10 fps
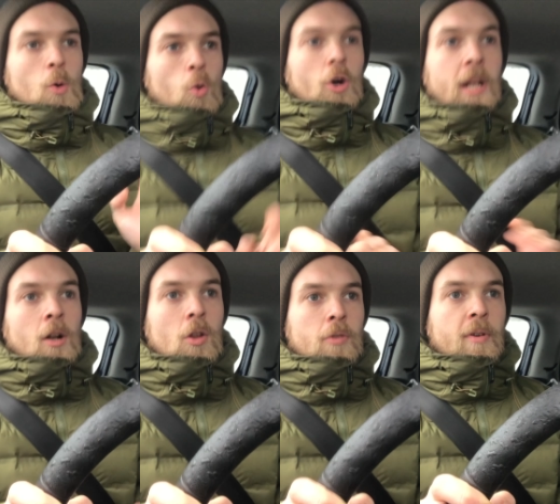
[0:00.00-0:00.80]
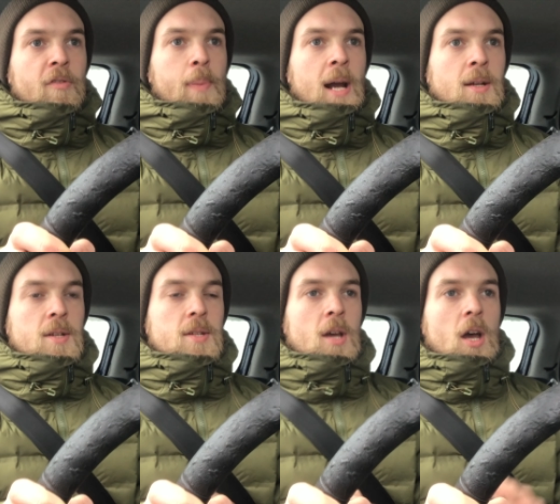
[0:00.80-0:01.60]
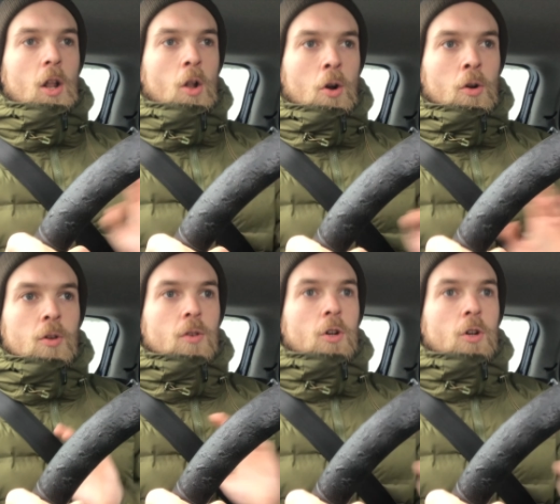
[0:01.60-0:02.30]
walking along the riverbanks, along